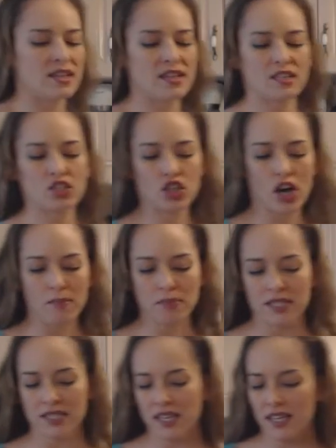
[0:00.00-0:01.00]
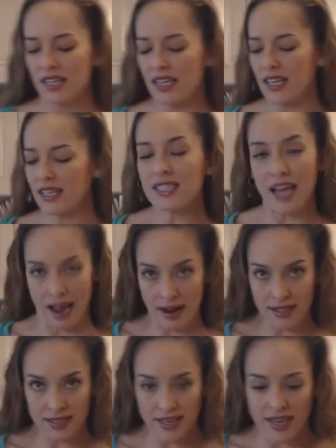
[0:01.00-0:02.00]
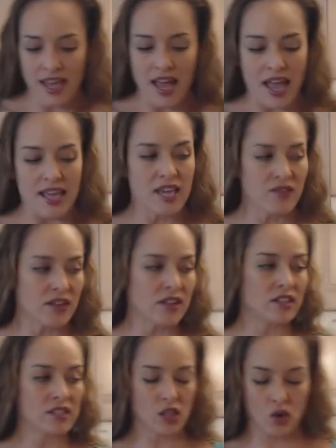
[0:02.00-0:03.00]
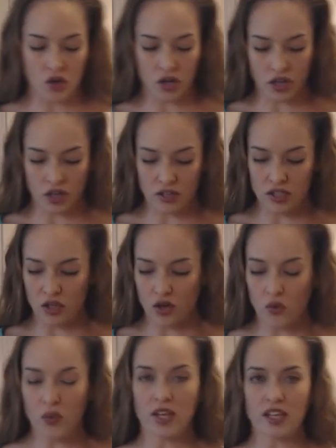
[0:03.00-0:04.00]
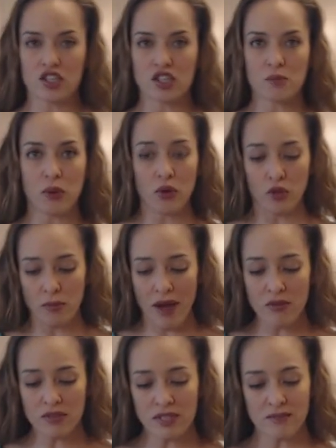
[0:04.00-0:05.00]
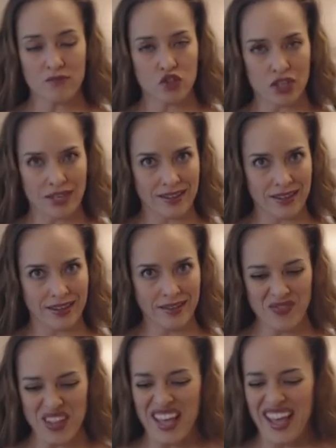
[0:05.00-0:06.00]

the chops intact even in the slow cooker, so we can just pull them out gently